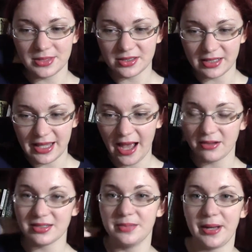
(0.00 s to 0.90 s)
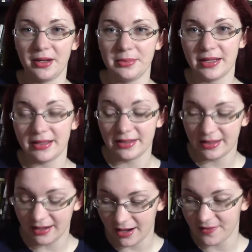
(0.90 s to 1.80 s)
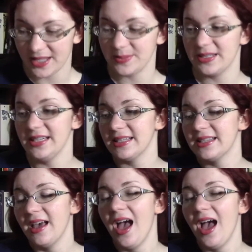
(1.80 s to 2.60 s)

nerding out about my area of expertise,